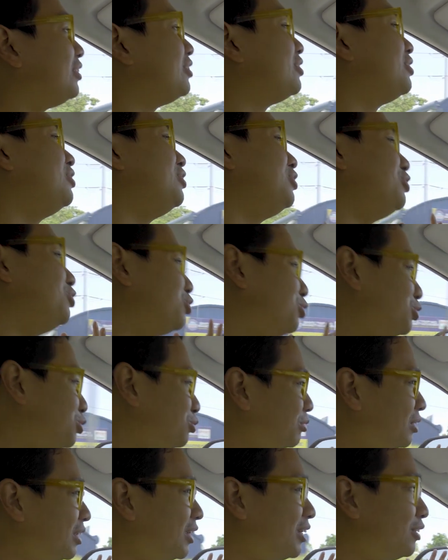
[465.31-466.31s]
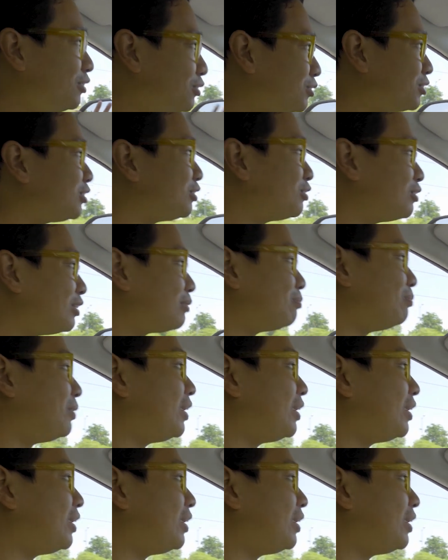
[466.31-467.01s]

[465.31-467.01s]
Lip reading: you're usually used to it